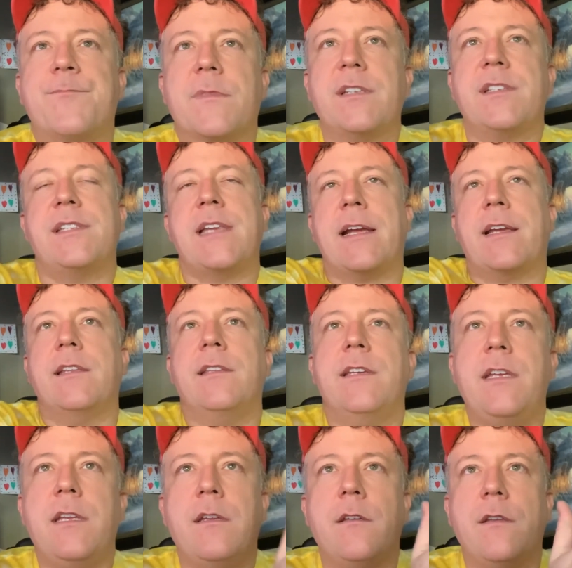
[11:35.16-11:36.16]

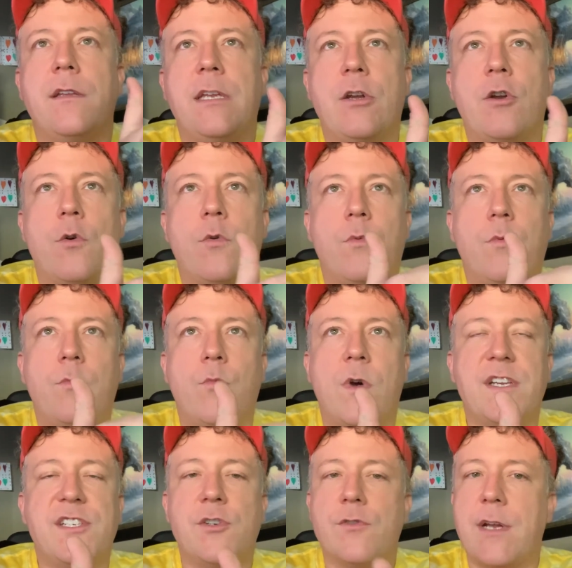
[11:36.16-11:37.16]
Secondly,
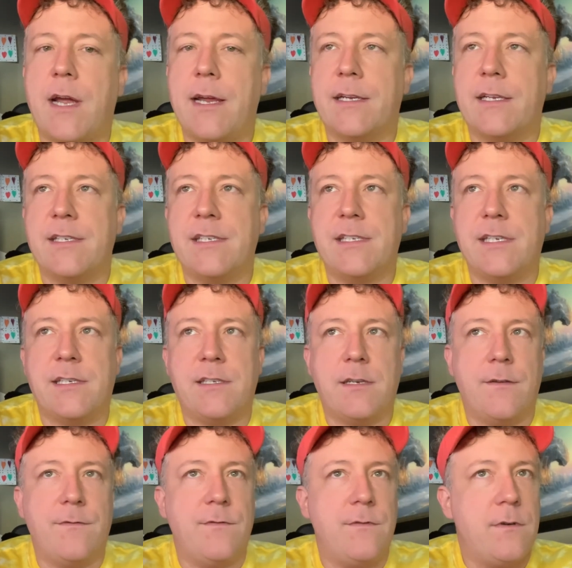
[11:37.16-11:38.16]
what does your diet consist
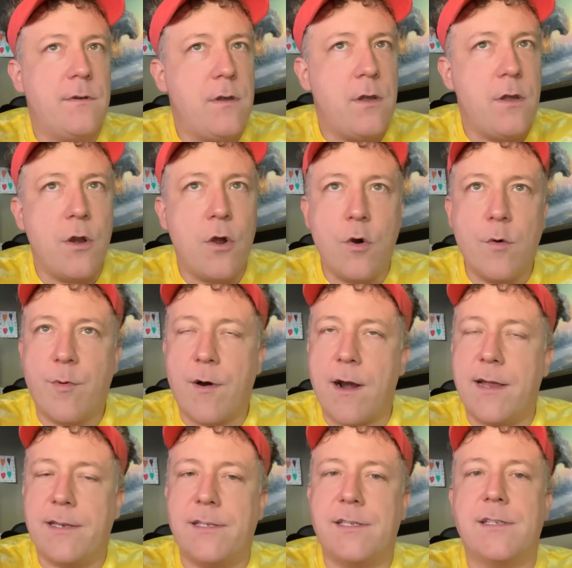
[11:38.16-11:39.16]
of? No
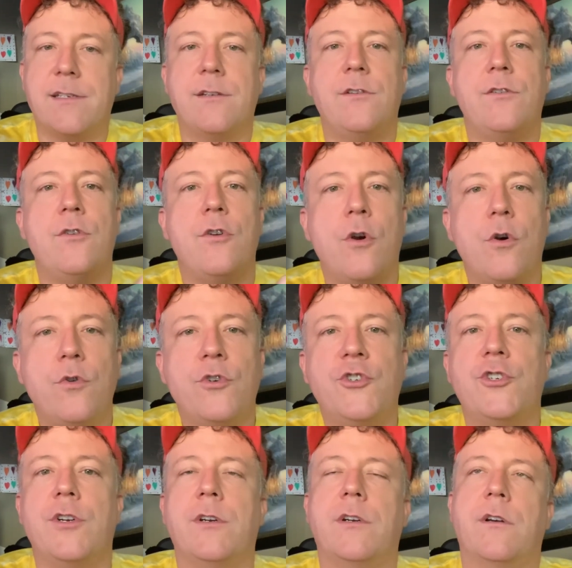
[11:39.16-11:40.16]
breads, no
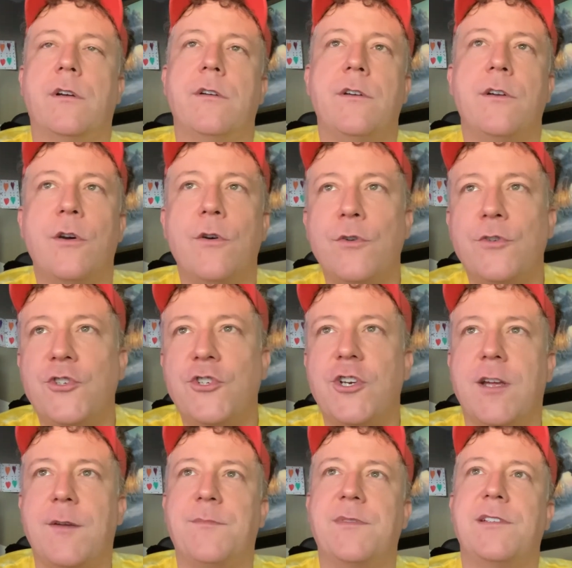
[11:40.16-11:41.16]
sugar, no
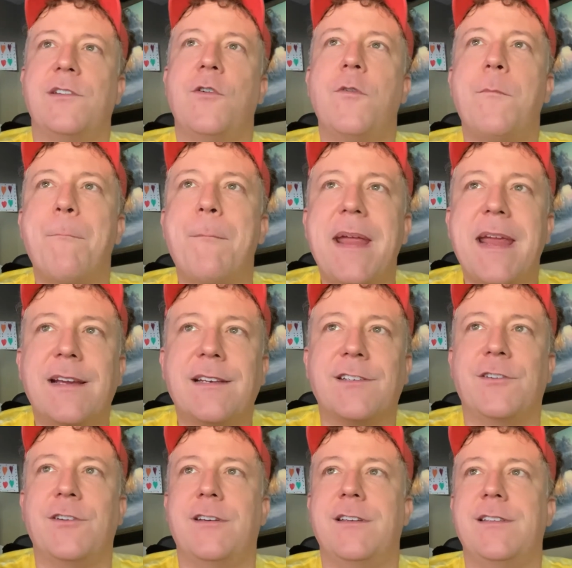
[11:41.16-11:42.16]
chips, no
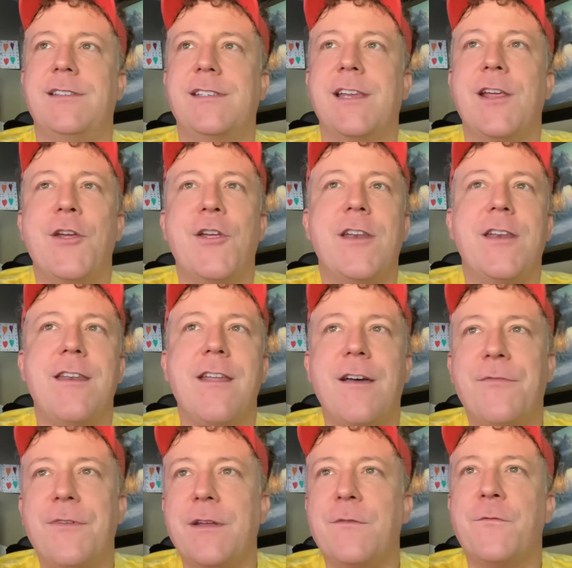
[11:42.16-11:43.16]
baked goods,
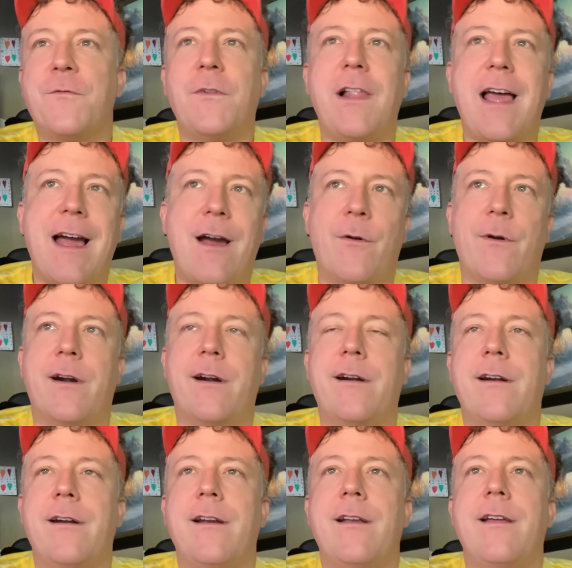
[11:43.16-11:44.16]
nothing
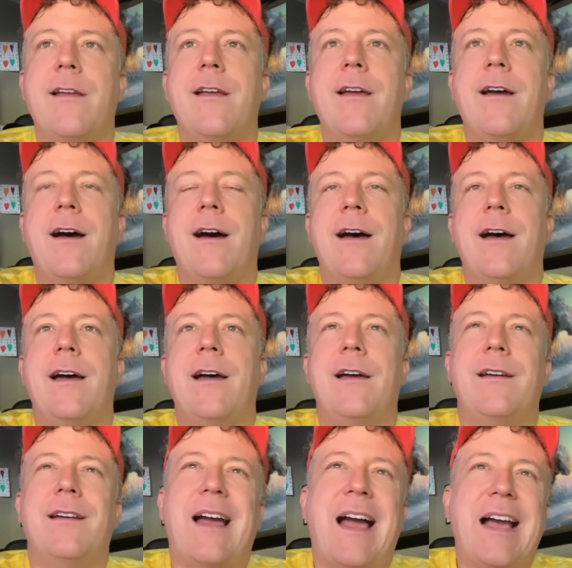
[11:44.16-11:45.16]
flour.
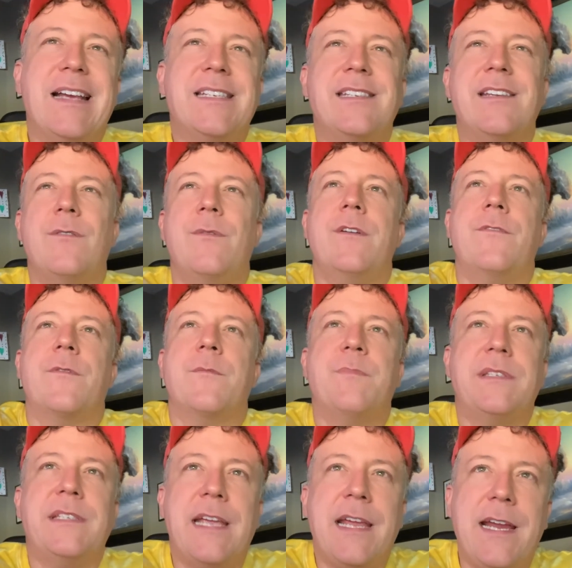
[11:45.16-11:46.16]
I stay away from
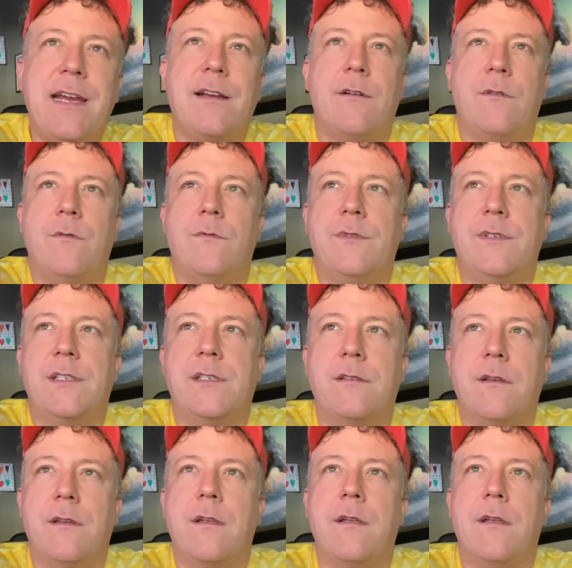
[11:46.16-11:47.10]
potatoes.